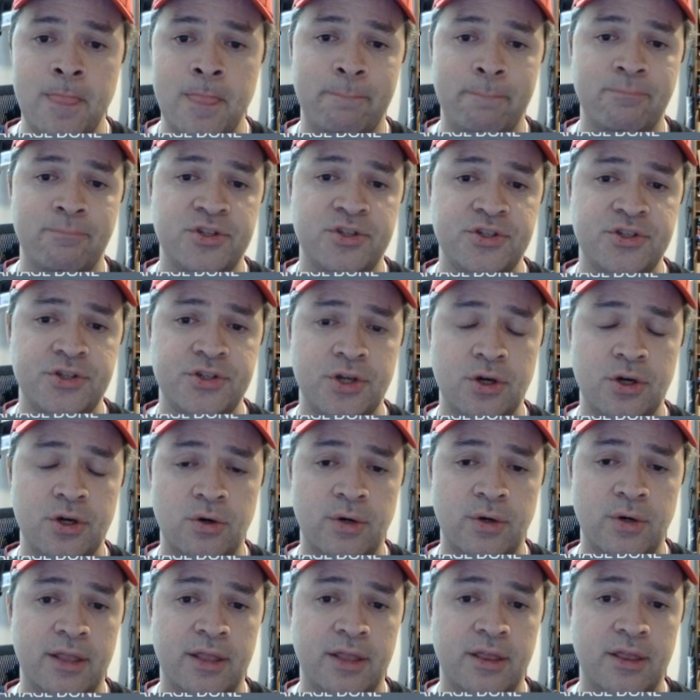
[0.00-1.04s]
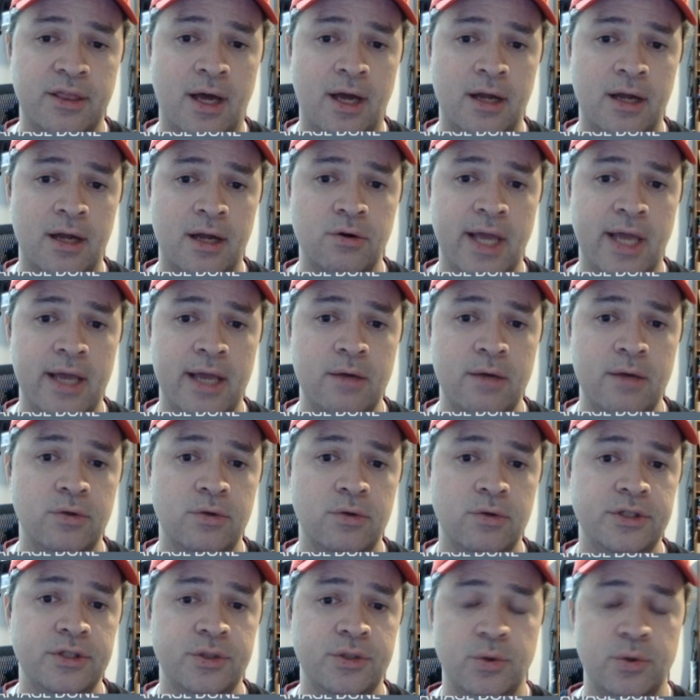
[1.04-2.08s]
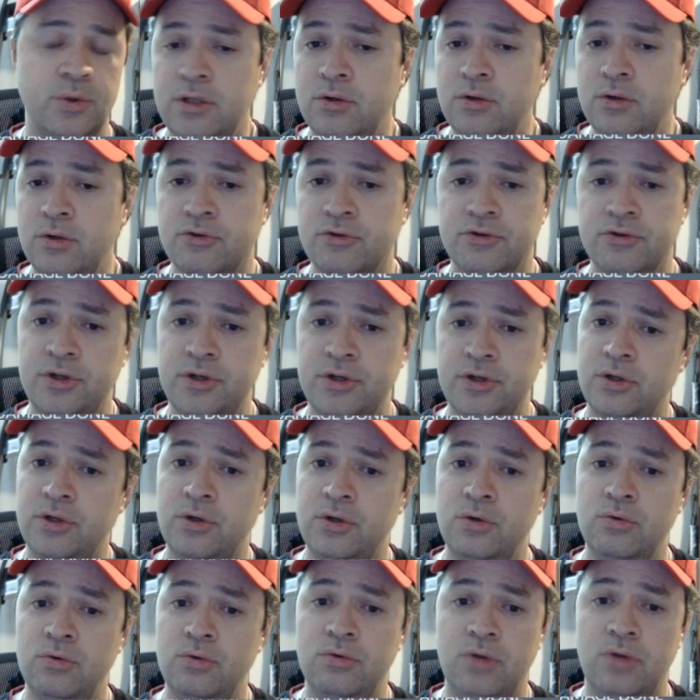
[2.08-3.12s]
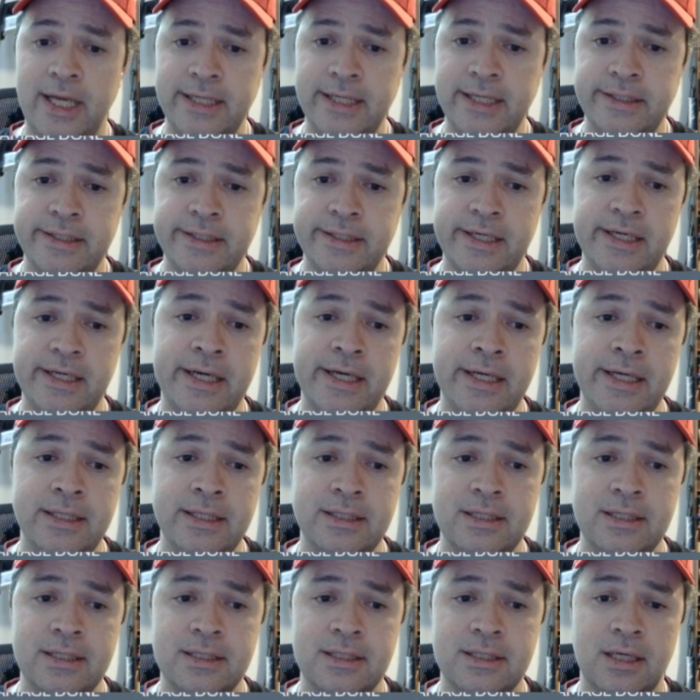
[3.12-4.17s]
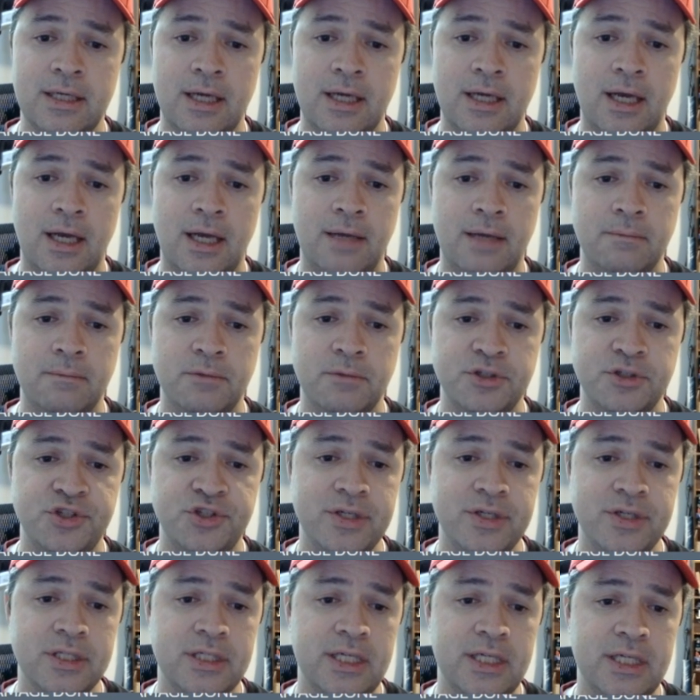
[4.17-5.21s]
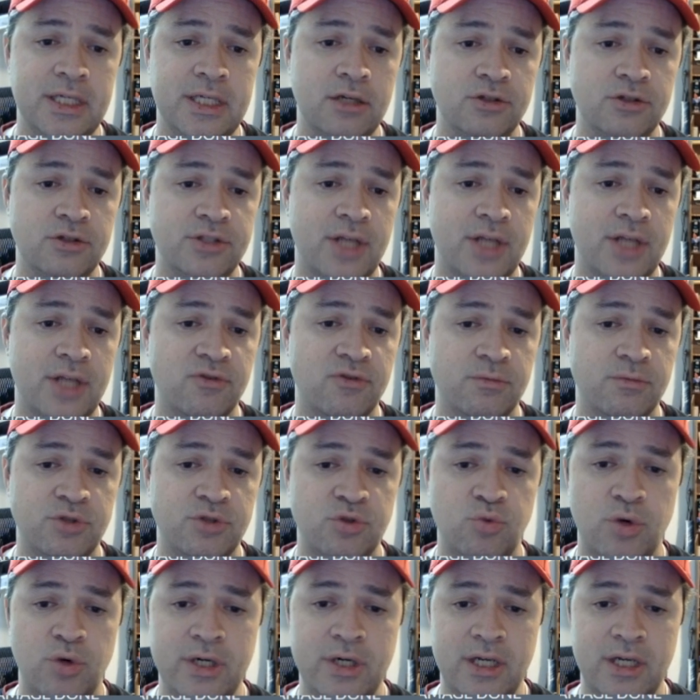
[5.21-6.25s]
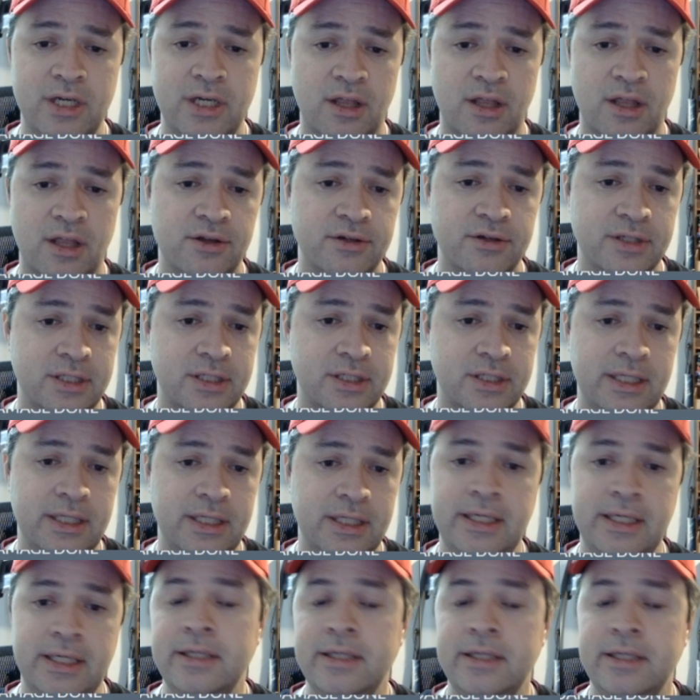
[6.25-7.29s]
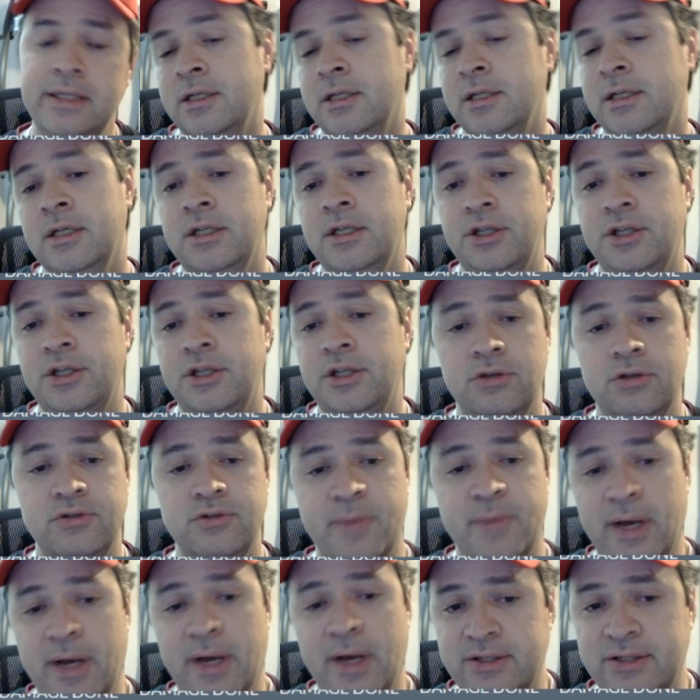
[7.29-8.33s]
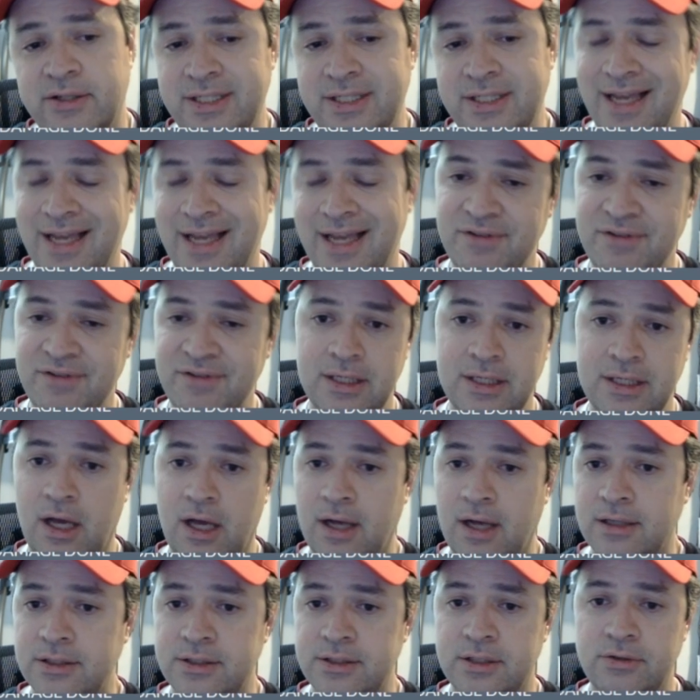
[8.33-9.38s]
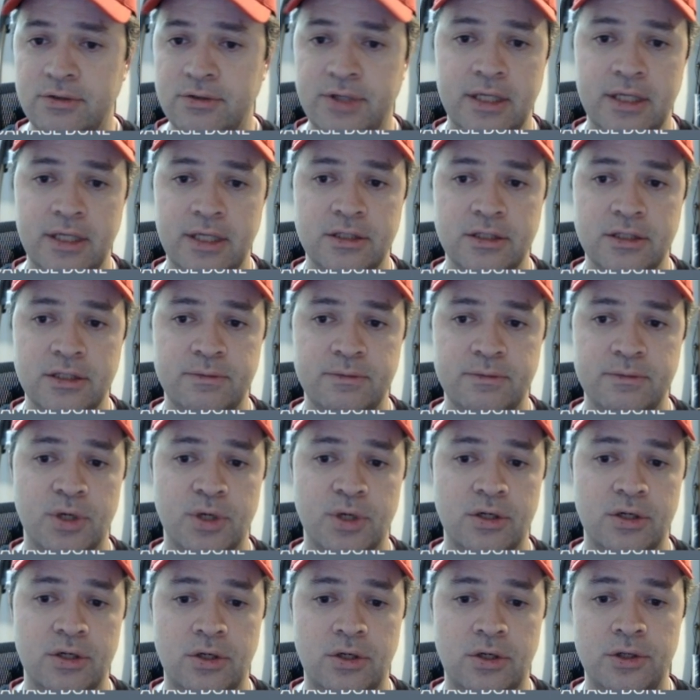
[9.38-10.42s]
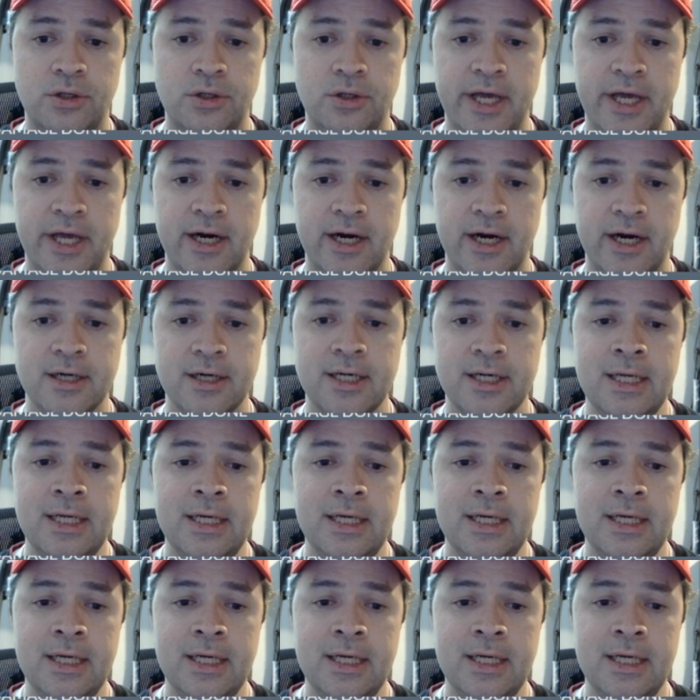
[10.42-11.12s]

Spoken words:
So I thought, okay, we'll do a loot crew, less hits. As you can see, it goes down from 20 to 13. You lose about 7 hostile kills per hull there.